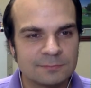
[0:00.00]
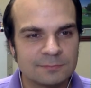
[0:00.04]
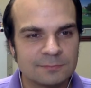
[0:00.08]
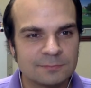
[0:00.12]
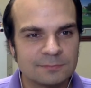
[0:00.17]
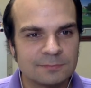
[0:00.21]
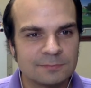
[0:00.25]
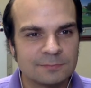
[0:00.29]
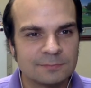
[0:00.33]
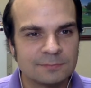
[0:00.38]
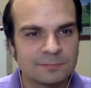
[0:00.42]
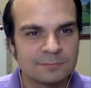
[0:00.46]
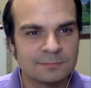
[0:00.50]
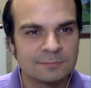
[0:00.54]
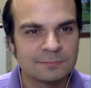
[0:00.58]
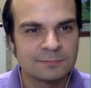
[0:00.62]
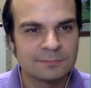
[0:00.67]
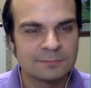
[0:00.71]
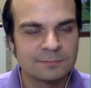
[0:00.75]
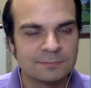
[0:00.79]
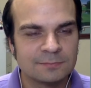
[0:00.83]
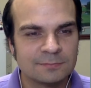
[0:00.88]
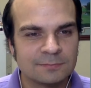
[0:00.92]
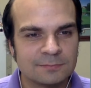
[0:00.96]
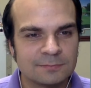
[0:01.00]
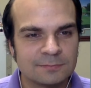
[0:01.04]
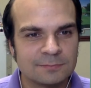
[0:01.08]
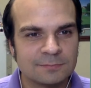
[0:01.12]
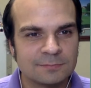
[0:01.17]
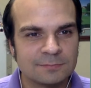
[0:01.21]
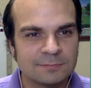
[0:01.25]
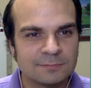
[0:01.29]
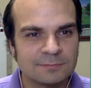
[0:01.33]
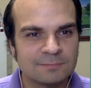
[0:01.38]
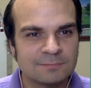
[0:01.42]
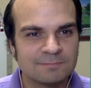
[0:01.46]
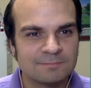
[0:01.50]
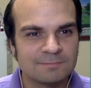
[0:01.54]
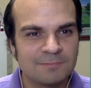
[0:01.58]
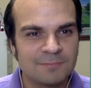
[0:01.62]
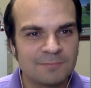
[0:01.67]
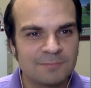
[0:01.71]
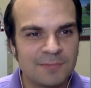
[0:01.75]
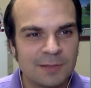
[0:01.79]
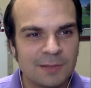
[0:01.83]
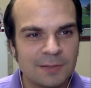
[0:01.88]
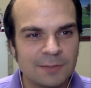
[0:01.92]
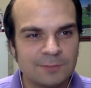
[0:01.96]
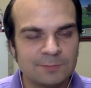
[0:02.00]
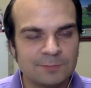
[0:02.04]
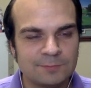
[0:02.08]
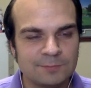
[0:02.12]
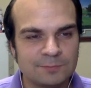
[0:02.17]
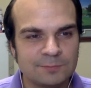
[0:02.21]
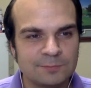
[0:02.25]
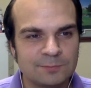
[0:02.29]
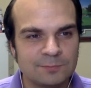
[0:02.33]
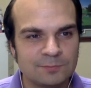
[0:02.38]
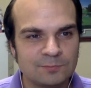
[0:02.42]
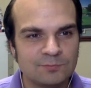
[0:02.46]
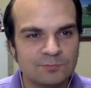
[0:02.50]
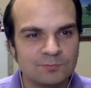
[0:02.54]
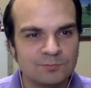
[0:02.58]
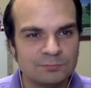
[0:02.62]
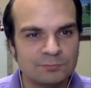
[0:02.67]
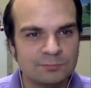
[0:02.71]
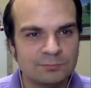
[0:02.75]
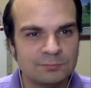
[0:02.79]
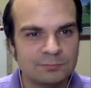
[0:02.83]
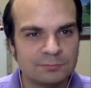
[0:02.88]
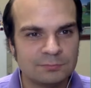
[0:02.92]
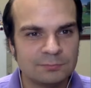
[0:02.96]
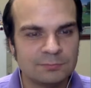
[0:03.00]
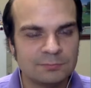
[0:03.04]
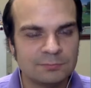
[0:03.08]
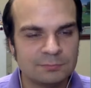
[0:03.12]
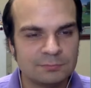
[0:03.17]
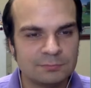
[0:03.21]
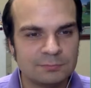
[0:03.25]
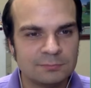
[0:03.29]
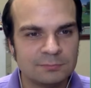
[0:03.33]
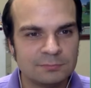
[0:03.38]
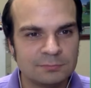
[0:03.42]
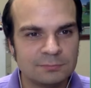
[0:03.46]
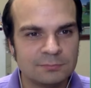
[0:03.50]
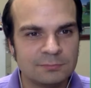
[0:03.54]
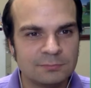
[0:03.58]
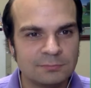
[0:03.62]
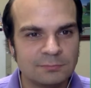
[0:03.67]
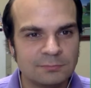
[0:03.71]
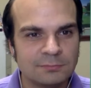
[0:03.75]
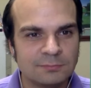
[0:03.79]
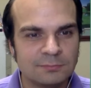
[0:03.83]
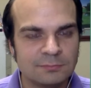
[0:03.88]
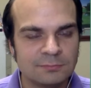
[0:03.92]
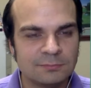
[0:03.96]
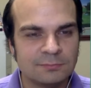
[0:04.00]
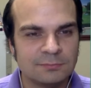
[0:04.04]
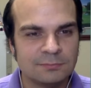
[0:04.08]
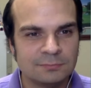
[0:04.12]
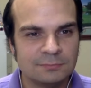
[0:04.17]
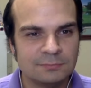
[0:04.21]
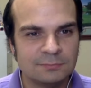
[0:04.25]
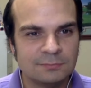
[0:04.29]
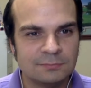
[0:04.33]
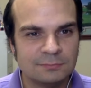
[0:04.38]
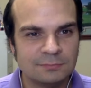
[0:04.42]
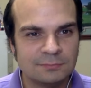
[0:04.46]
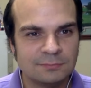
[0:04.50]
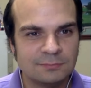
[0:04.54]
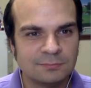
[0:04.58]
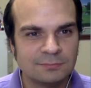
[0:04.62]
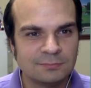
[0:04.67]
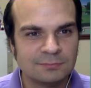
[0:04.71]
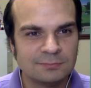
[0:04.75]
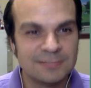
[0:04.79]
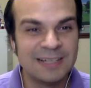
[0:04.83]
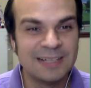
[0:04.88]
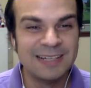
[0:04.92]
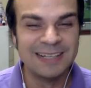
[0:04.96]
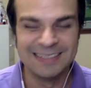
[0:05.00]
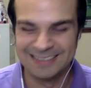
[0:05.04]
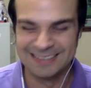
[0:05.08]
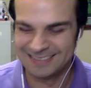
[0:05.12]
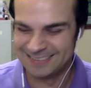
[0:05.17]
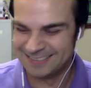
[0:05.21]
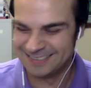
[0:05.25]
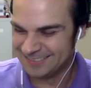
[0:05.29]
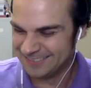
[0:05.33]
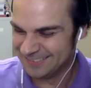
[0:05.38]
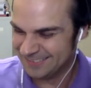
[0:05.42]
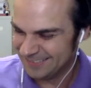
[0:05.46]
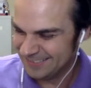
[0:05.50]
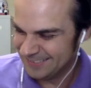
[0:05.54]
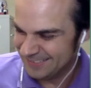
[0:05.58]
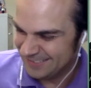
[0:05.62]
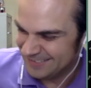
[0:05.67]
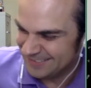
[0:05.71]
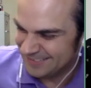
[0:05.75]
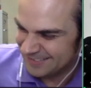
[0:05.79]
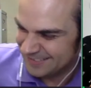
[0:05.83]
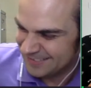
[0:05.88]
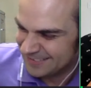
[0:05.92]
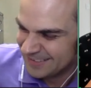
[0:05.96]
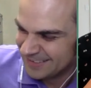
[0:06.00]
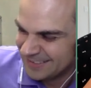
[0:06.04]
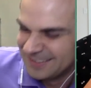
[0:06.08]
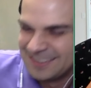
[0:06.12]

(not speaking)